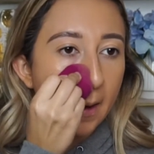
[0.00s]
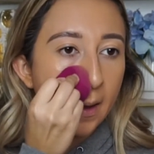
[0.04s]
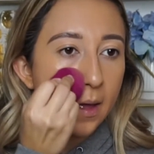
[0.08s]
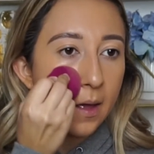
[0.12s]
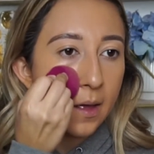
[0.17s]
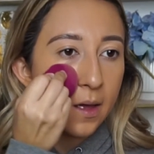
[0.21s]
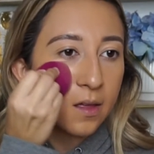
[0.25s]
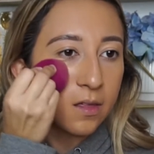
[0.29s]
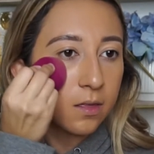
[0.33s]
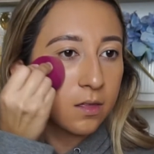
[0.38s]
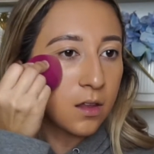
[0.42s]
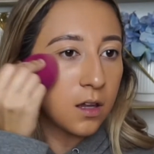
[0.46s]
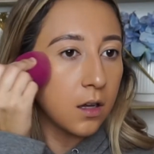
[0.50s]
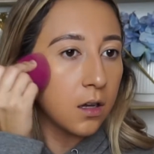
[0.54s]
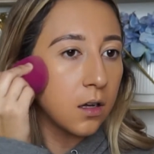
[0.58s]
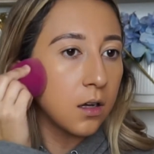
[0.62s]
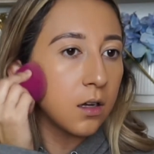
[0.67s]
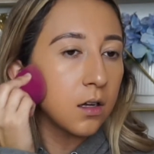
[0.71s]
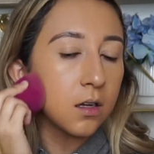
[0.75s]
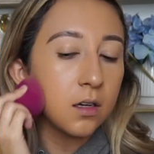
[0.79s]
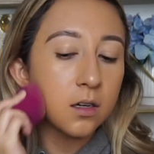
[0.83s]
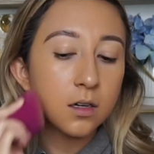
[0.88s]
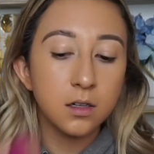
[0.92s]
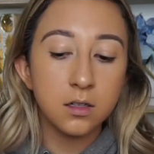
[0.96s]
And
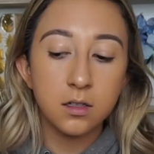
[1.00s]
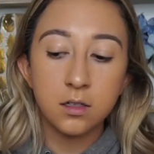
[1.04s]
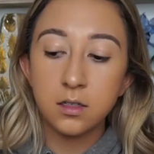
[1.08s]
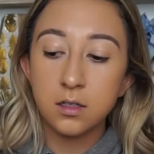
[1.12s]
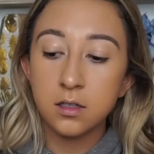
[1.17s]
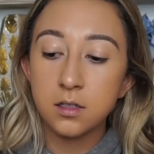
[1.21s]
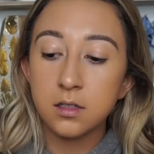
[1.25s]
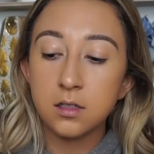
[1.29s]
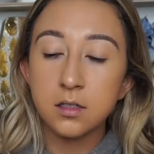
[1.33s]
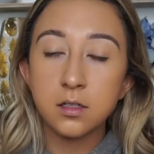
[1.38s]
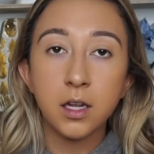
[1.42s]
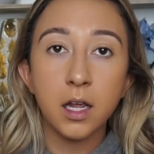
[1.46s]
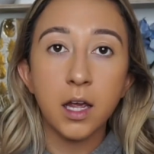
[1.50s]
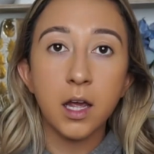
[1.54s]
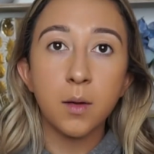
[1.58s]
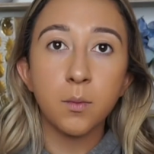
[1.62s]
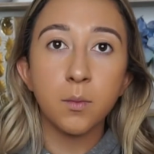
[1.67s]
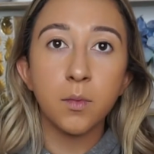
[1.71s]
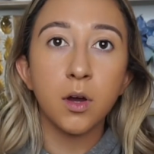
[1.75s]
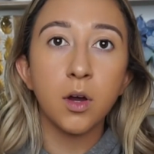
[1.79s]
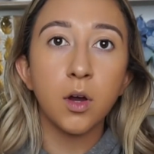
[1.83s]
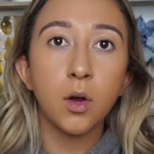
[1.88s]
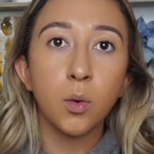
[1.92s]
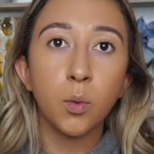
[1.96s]
then same
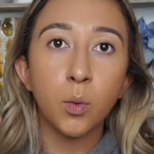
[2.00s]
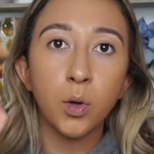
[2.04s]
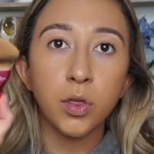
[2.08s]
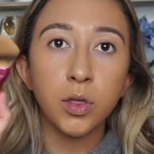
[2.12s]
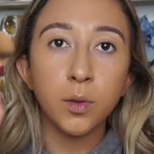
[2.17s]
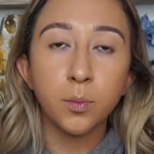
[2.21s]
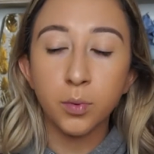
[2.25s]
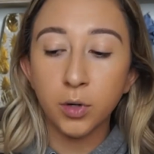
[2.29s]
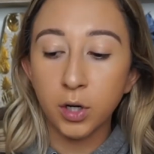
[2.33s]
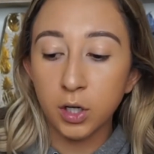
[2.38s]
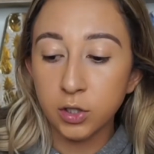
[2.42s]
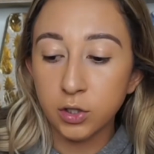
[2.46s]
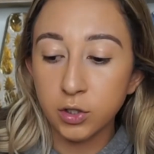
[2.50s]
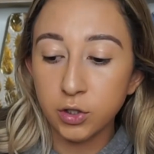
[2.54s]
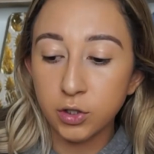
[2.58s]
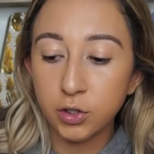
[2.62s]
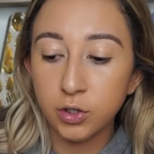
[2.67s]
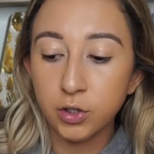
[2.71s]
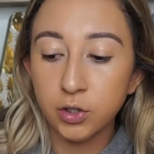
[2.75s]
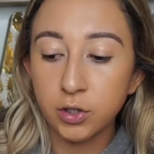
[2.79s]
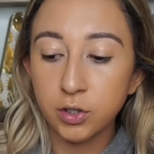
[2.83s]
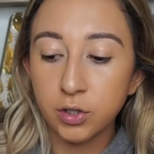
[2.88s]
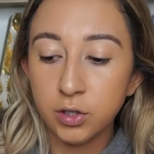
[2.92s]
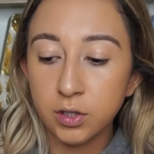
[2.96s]
with the brush.
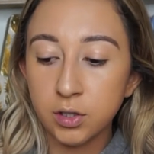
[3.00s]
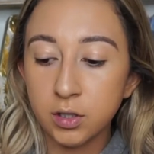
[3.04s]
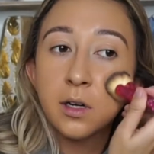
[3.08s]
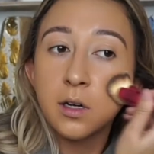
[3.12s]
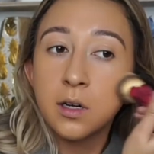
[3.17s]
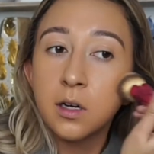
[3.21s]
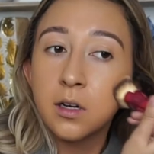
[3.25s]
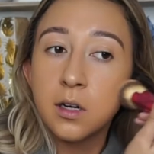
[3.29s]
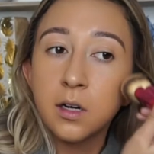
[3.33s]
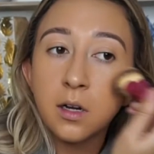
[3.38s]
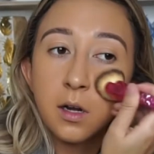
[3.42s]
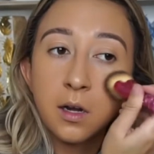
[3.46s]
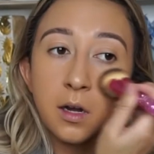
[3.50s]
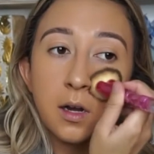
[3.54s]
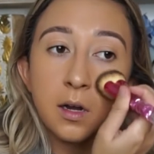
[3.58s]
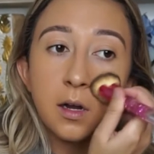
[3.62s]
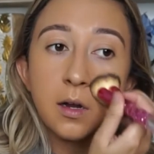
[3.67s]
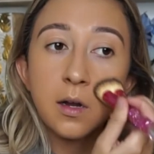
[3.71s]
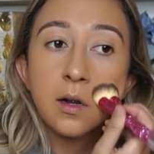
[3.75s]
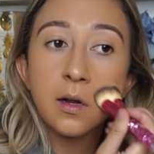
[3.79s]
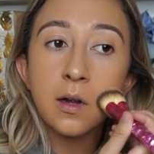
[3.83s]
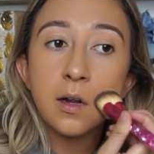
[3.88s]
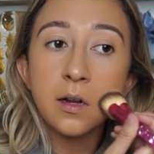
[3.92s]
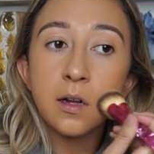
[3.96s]

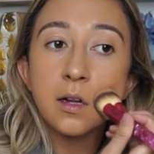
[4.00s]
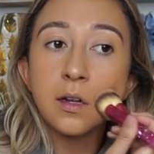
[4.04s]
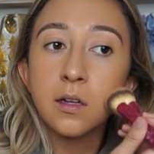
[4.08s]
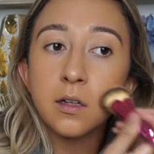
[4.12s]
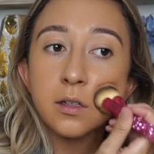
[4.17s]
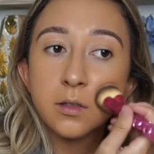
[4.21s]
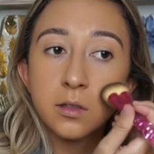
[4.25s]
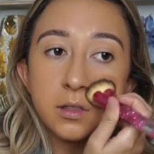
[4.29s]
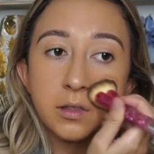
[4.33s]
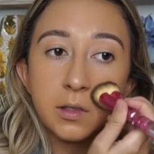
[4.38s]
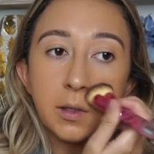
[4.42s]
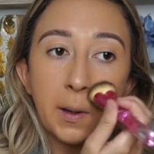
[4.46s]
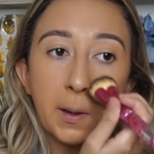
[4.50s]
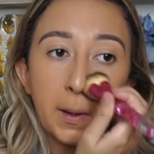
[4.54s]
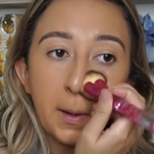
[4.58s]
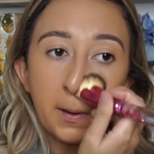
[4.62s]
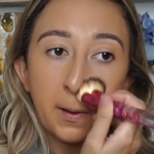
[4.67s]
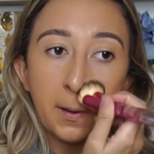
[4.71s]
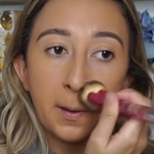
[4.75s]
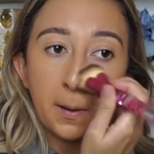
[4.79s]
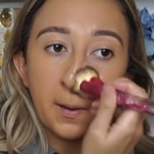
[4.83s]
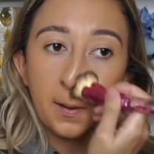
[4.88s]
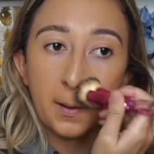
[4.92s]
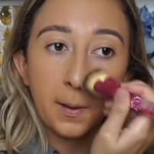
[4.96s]
Just kind of
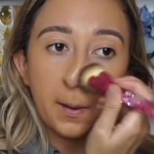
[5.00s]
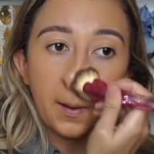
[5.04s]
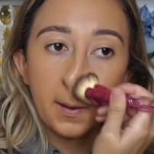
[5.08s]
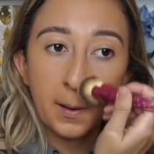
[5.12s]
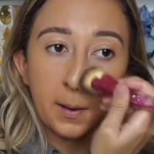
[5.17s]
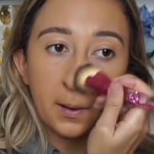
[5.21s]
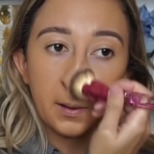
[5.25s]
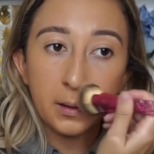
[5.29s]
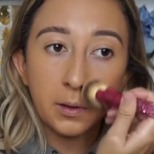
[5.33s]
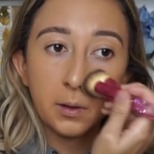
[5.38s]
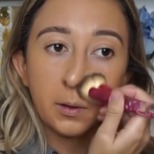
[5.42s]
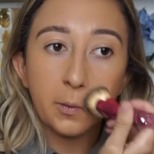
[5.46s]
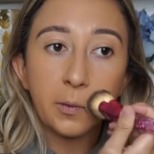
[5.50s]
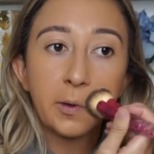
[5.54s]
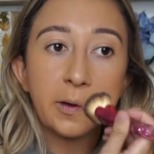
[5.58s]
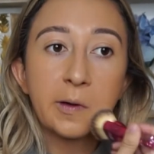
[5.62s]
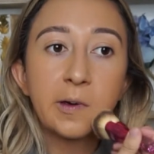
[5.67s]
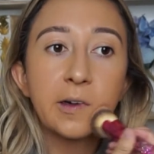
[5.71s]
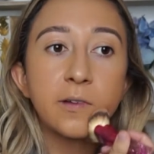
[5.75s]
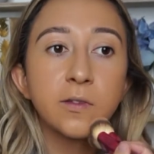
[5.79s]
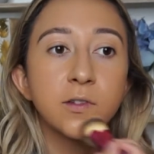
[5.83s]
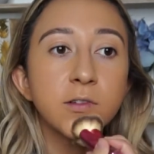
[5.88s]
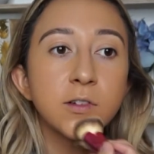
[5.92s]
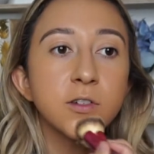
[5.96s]
add a little more
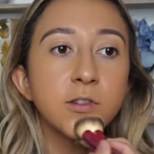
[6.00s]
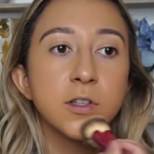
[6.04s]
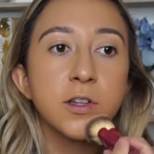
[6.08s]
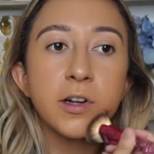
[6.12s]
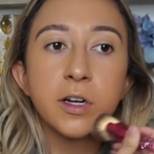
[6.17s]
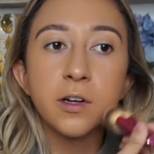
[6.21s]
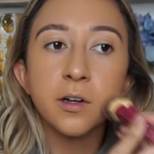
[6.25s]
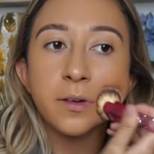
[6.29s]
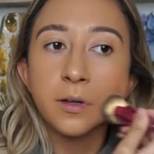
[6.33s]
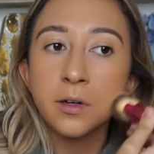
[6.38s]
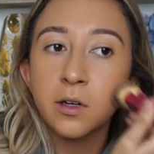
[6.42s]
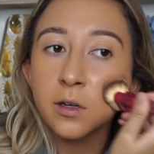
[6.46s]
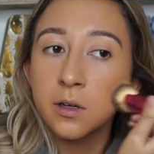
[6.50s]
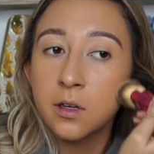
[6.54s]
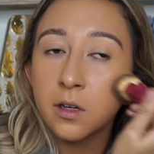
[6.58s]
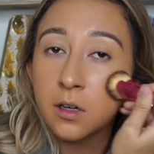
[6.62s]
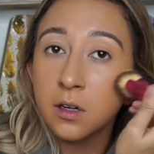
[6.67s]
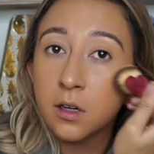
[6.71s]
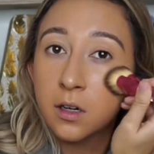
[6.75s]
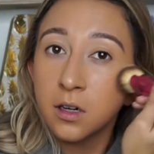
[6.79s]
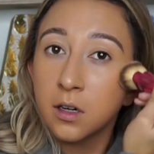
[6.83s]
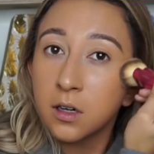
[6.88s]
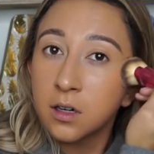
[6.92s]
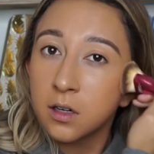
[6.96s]
coverage there.
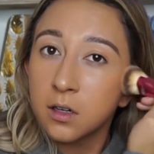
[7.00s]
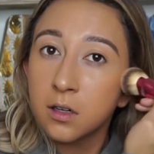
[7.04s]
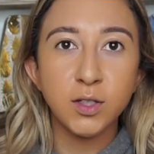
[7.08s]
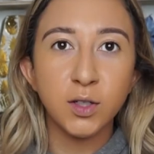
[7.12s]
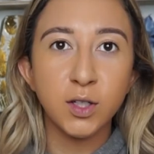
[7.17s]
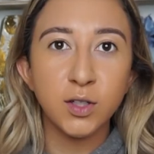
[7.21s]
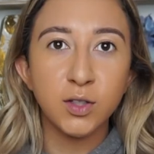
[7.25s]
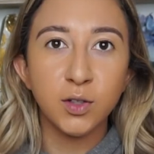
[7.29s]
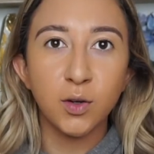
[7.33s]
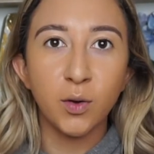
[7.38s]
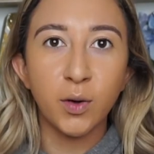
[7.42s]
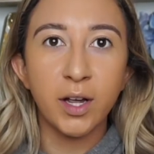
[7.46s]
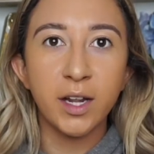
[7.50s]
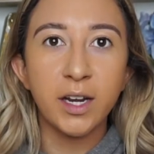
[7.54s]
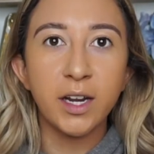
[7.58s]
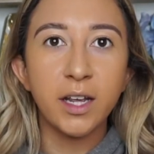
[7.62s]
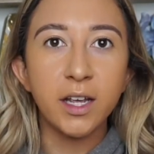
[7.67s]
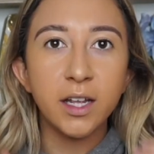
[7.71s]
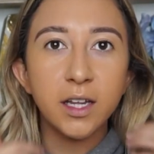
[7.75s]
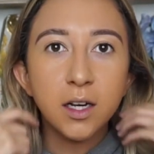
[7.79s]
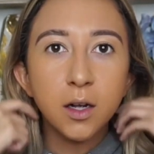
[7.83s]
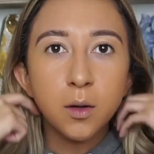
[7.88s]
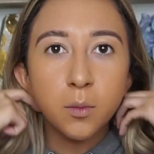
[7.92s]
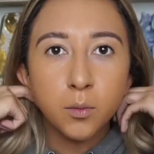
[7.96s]
So let's go ahead
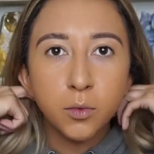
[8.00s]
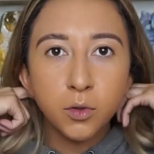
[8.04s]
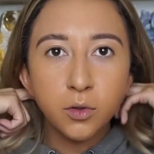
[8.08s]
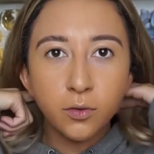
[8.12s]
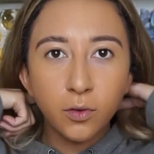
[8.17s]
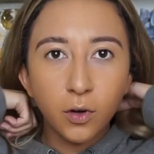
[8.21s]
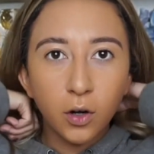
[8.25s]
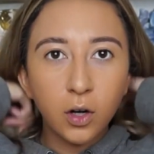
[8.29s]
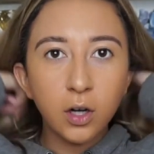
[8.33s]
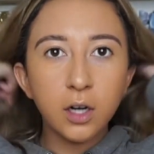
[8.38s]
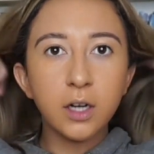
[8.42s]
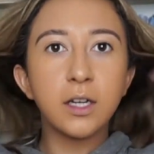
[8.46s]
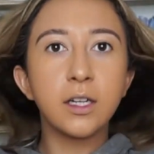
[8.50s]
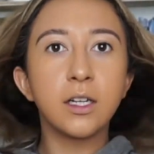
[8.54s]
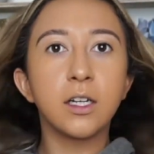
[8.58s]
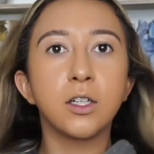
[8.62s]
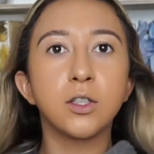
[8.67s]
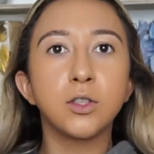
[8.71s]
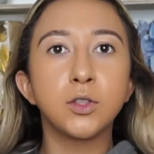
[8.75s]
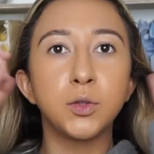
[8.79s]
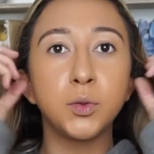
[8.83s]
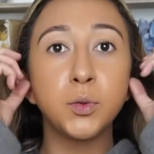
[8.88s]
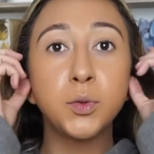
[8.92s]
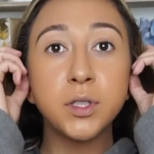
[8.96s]
and move on
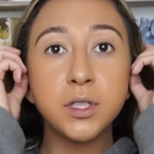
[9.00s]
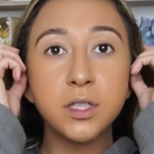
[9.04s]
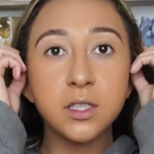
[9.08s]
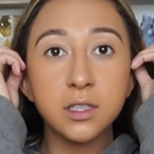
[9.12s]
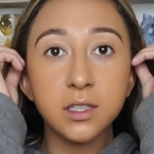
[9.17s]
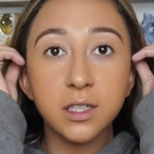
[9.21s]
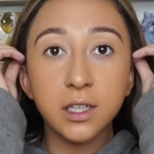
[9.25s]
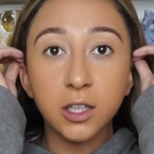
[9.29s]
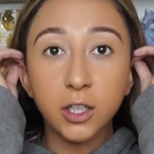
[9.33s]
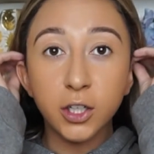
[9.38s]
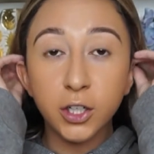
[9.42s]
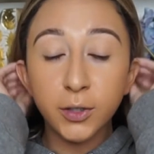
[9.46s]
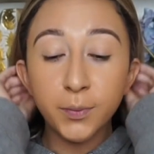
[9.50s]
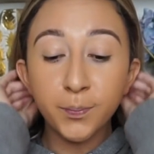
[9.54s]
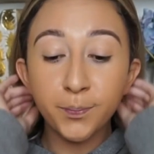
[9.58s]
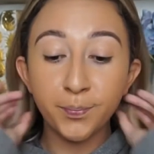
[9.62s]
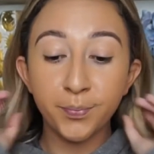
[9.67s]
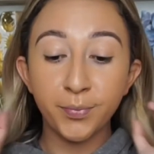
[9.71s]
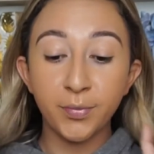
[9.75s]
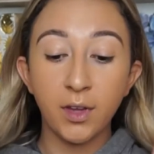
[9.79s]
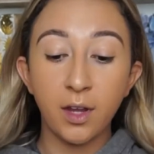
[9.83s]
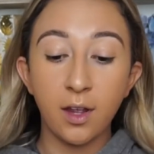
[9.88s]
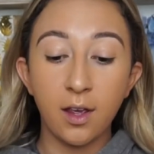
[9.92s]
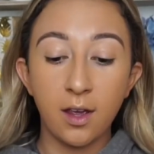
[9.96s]
to concealer.
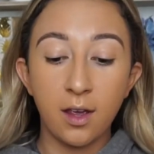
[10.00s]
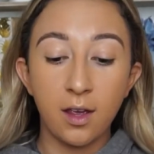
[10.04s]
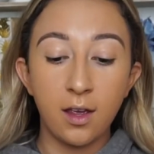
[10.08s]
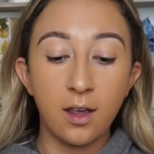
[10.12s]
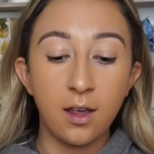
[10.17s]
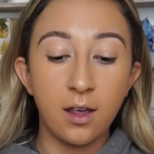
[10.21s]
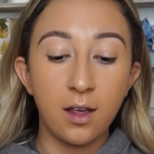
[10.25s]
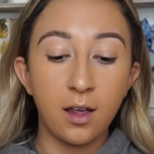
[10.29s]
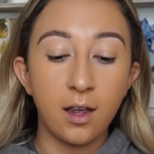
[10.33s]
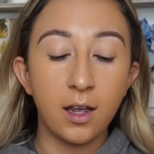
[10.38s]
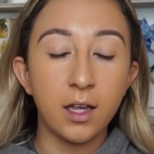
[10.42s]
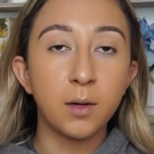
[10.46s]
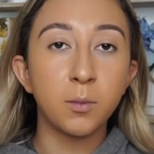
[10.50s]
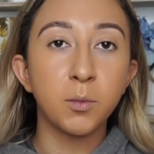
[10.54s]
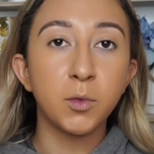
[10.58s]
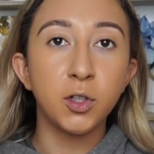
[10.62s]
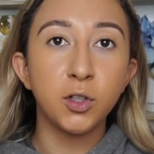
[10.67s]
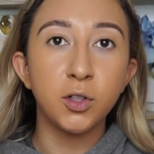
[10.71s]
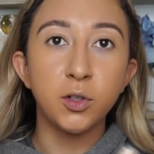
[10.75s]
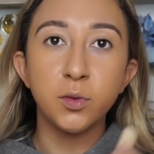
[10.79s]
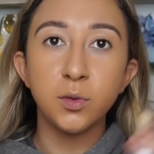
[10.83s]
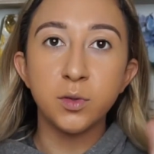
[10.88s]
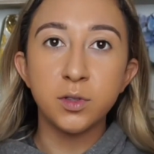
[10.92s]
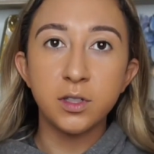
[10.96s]
And I'm going to
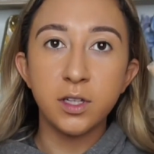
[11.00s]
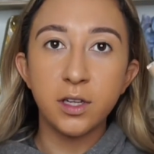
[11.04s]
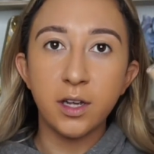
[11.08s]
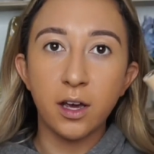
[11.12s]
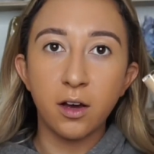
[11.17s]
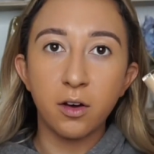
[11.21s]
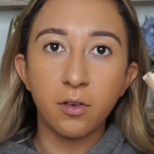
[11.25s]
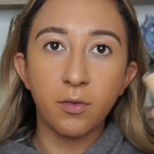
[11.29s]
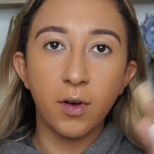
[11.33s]
use the e.l.f.